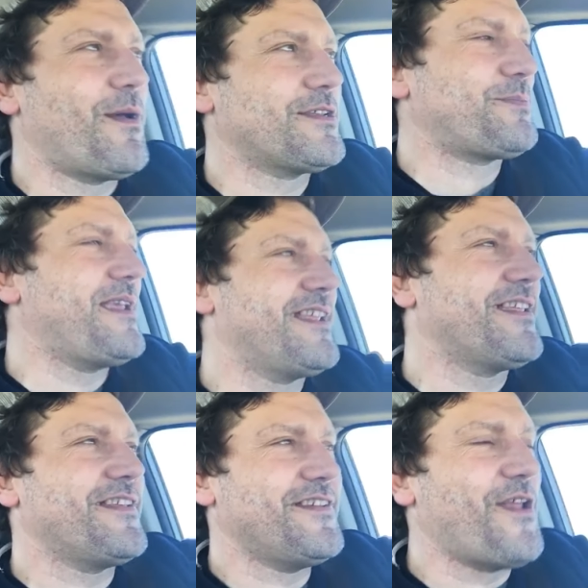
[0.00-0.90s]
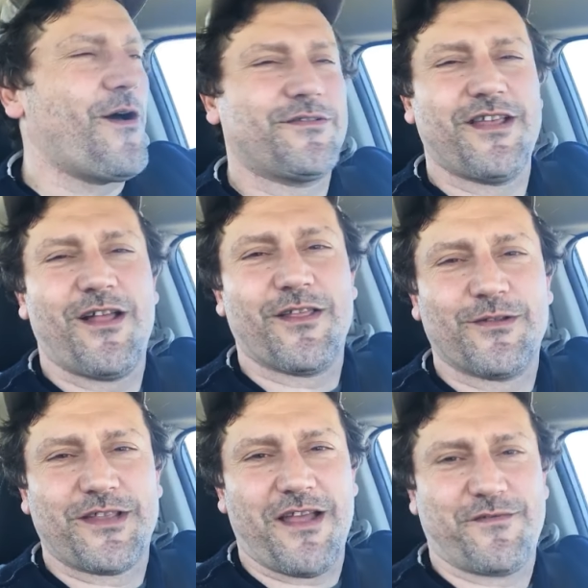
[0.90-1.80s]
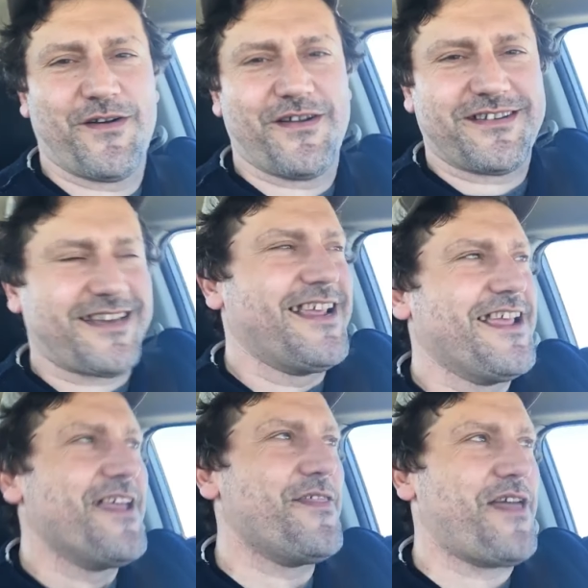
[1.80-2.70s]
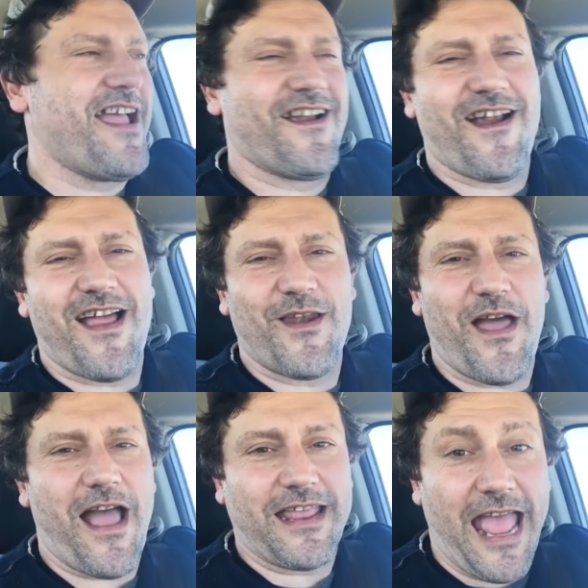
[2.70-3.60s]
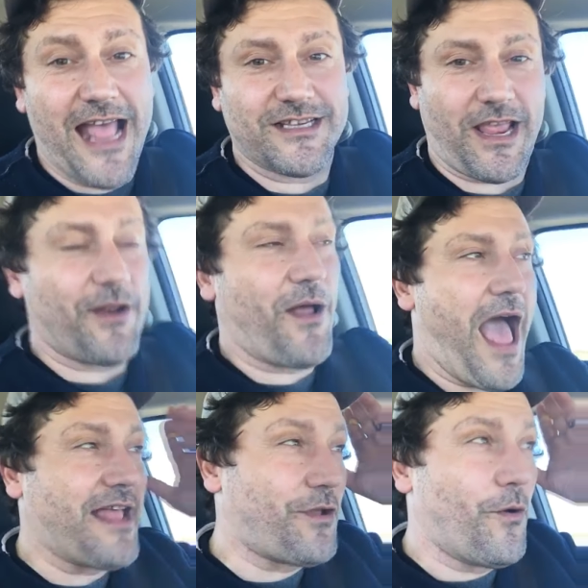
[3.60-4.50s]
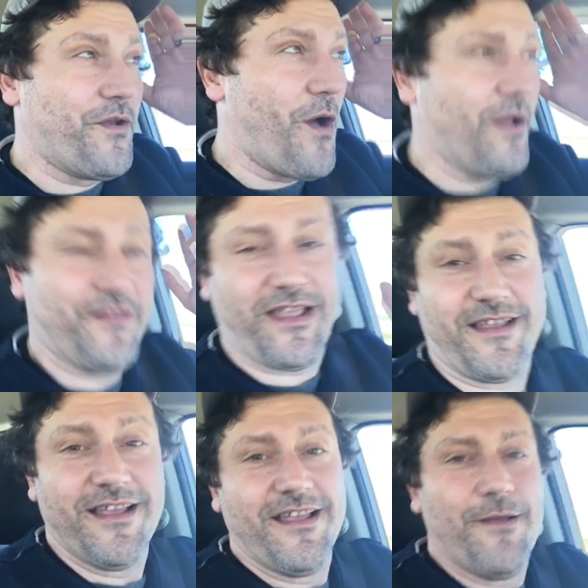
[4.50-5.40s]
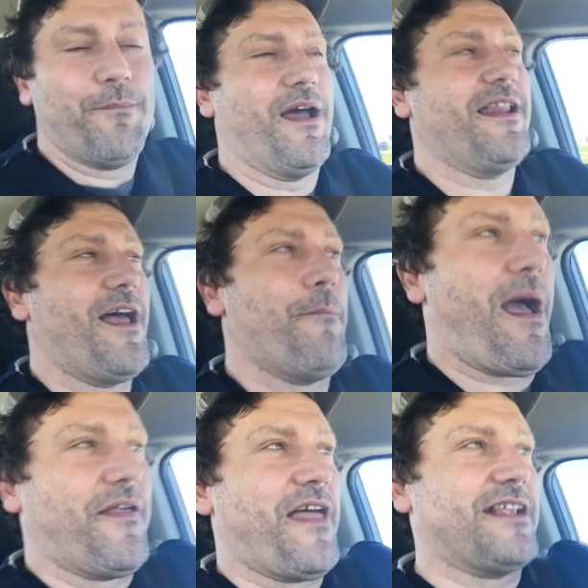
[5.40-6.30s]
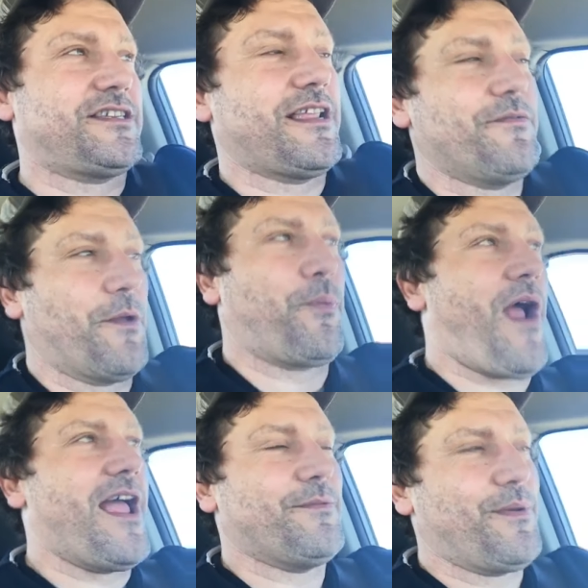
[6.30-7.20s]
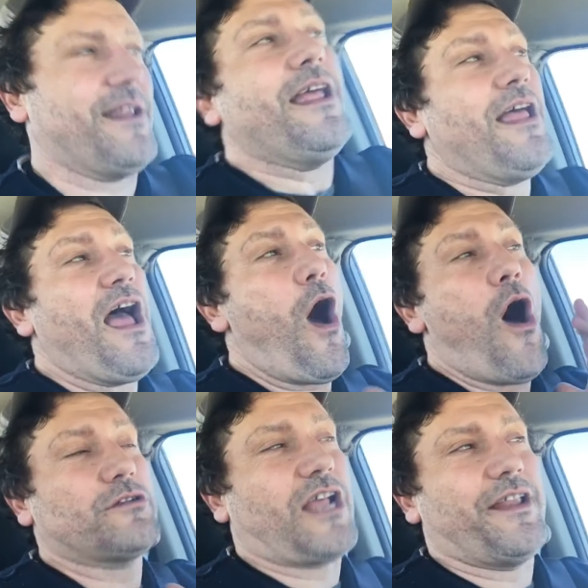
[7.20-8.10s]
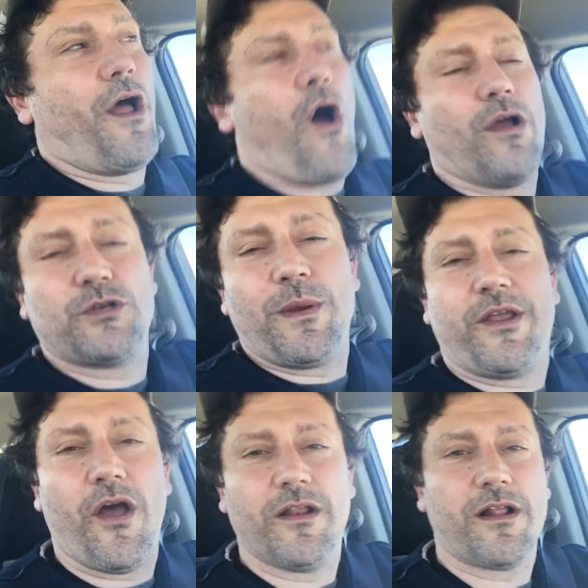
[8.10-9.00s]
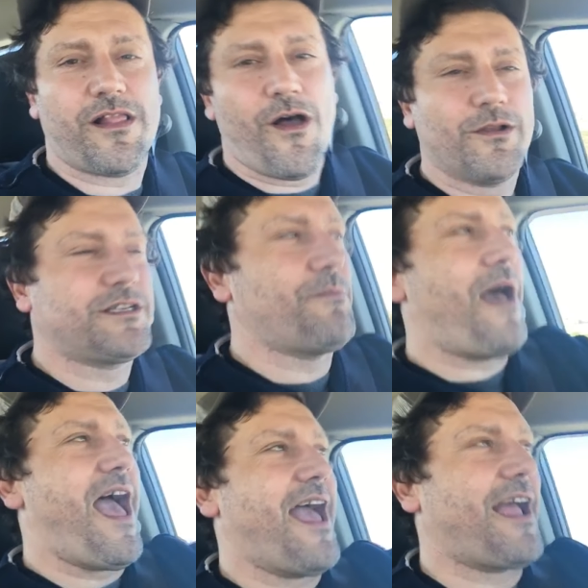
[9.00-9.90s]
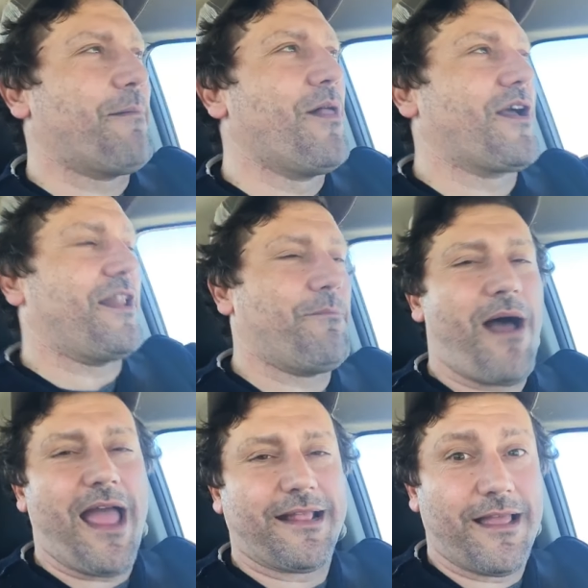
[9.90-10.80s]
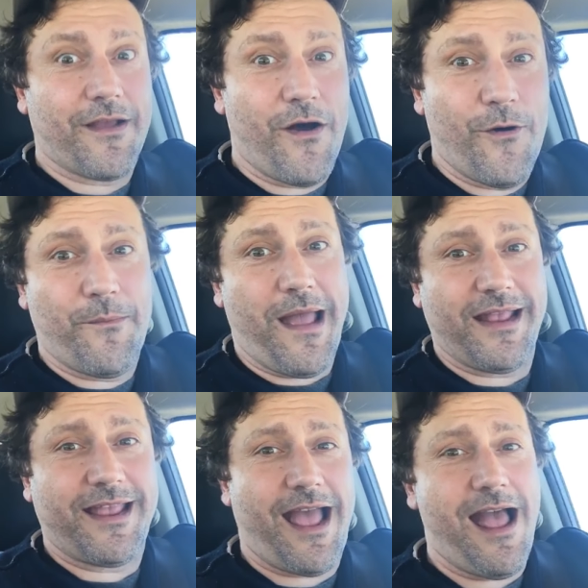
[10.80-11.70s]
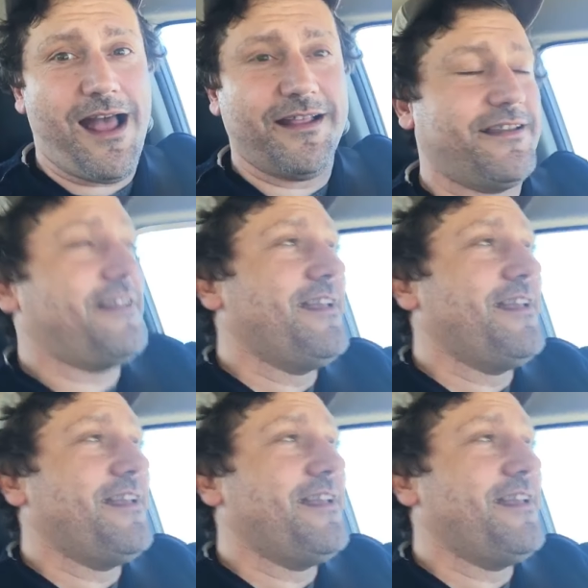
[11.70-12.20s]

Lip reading: must be a little different there. I guess I don't know anything, but about that's the price. But all I know is we couldn't close the bag. I'm looking at Mike like, oh my God.